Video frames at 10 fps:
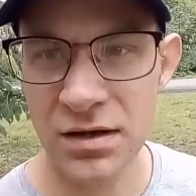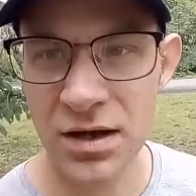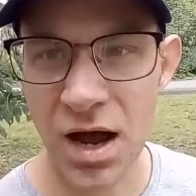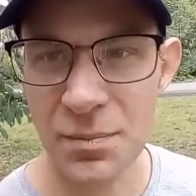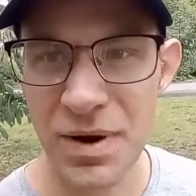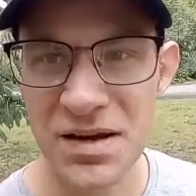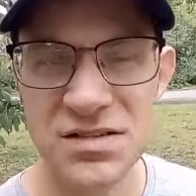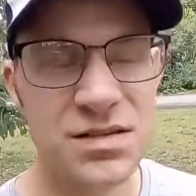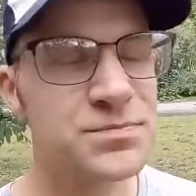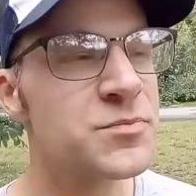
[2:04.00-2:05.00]

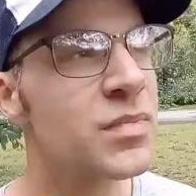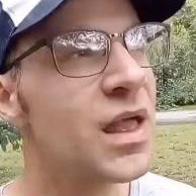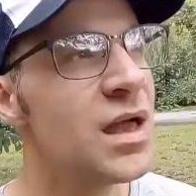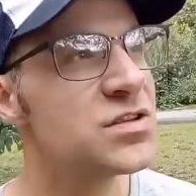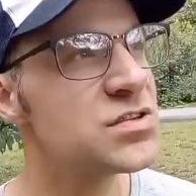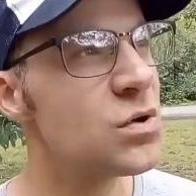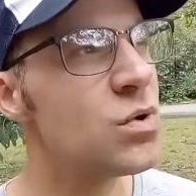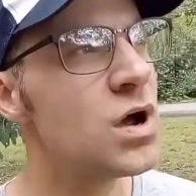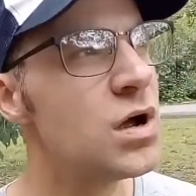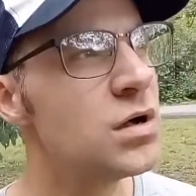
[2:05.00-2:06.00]
iPads.
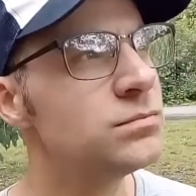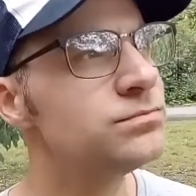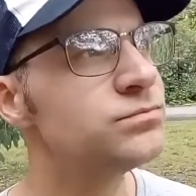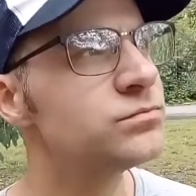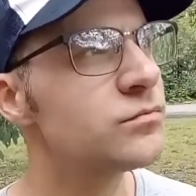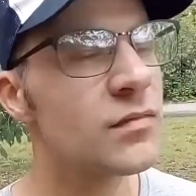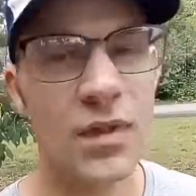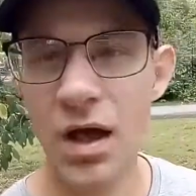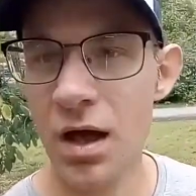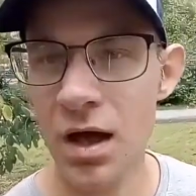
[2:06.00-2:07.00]
So
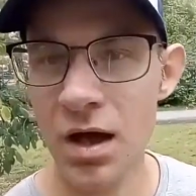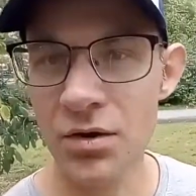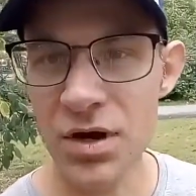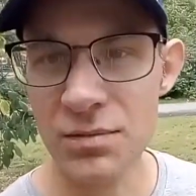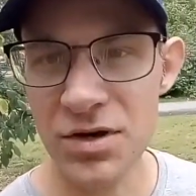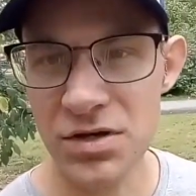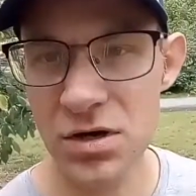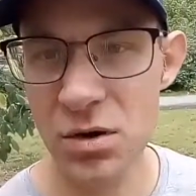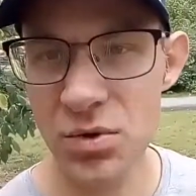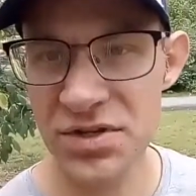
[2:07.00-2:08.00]
I recommend you
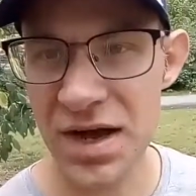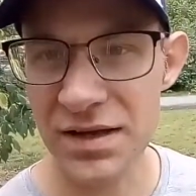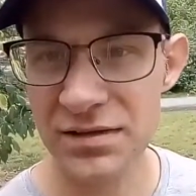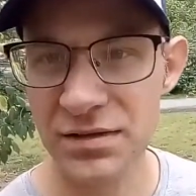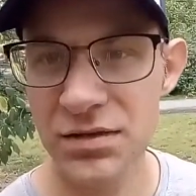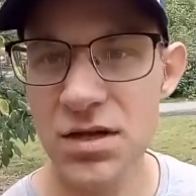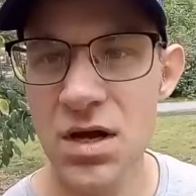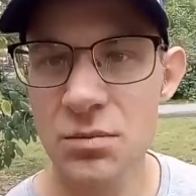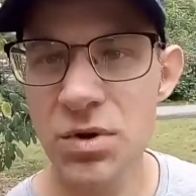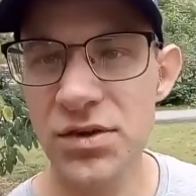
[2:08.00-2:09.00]
go with that,
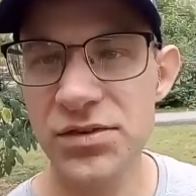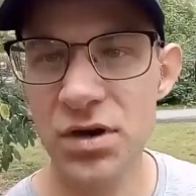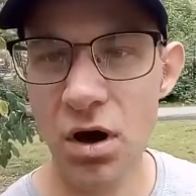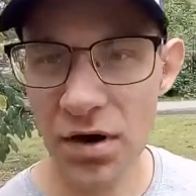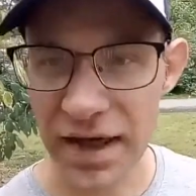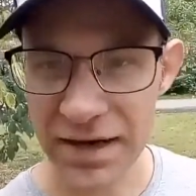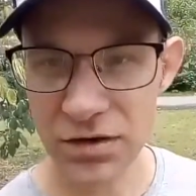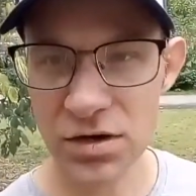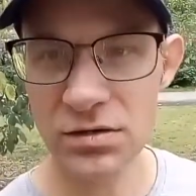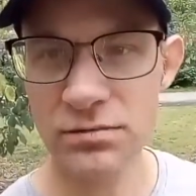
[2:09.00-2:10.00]
but on
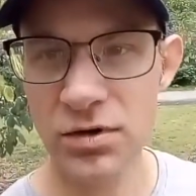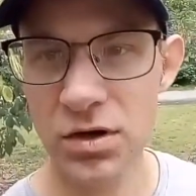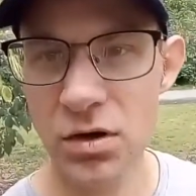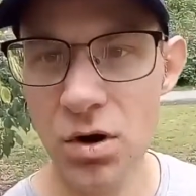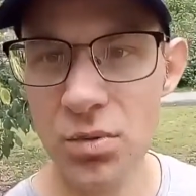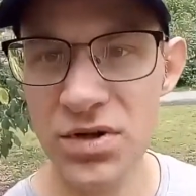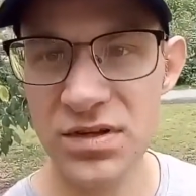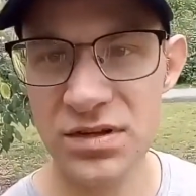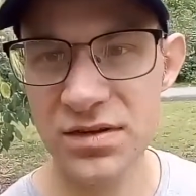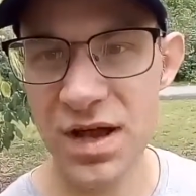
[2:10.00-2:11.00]
Android, go with
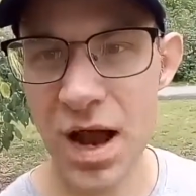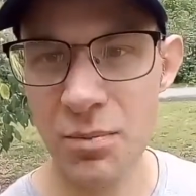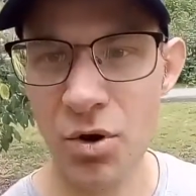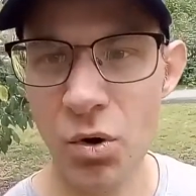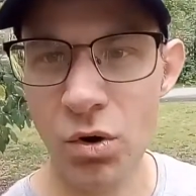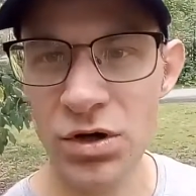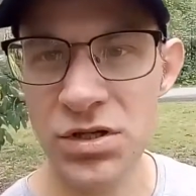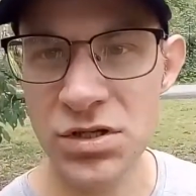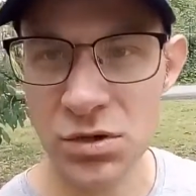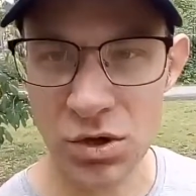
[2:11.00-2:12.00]
the app called
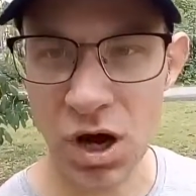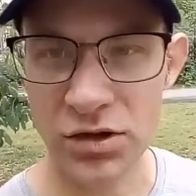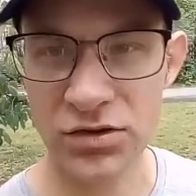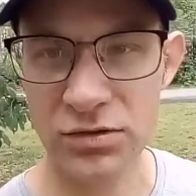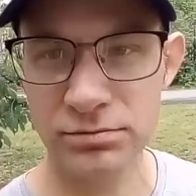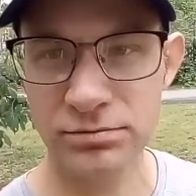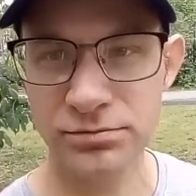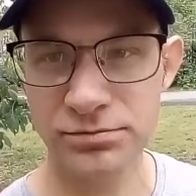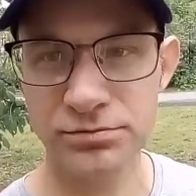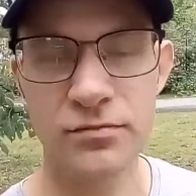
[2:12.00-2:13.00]
YouCut.
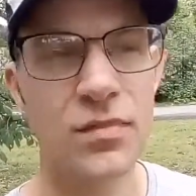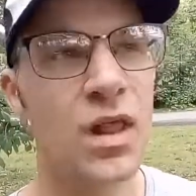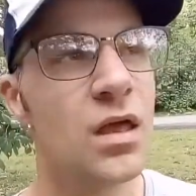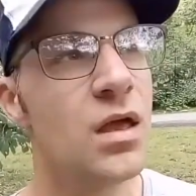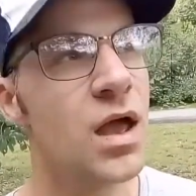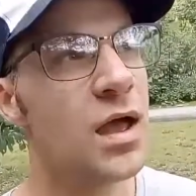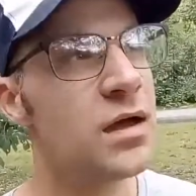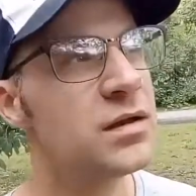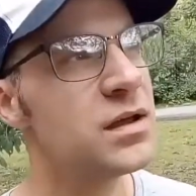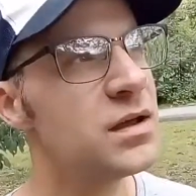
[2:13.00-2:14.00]

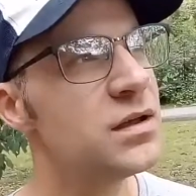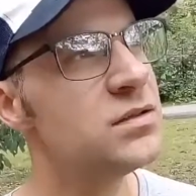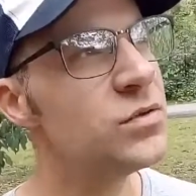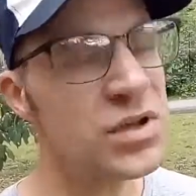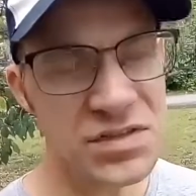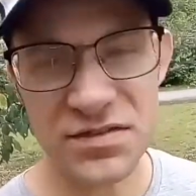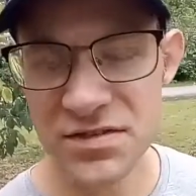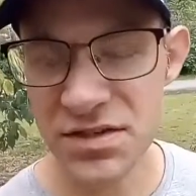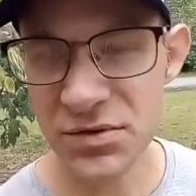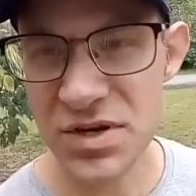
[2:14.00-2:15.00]
And the
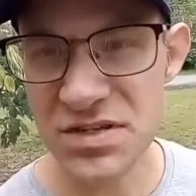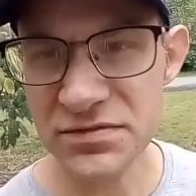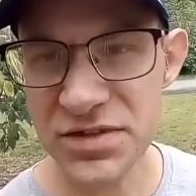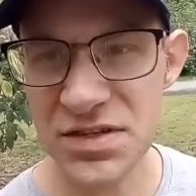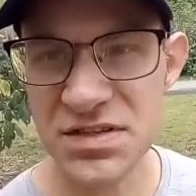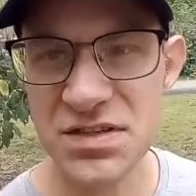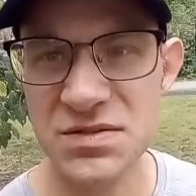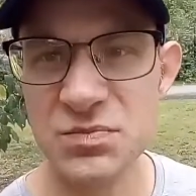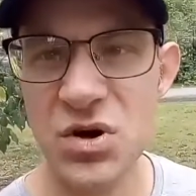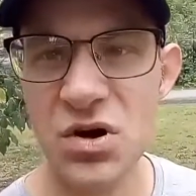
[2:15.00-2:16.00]
reason for this is
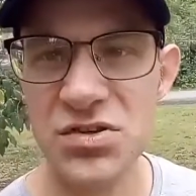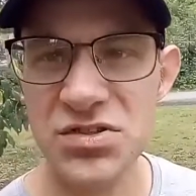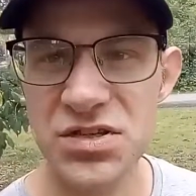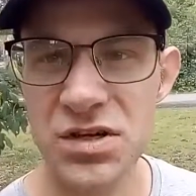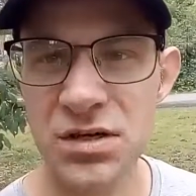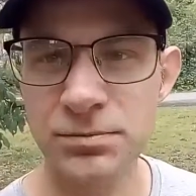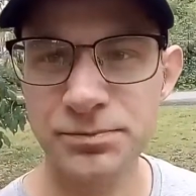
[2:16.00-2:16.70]
because the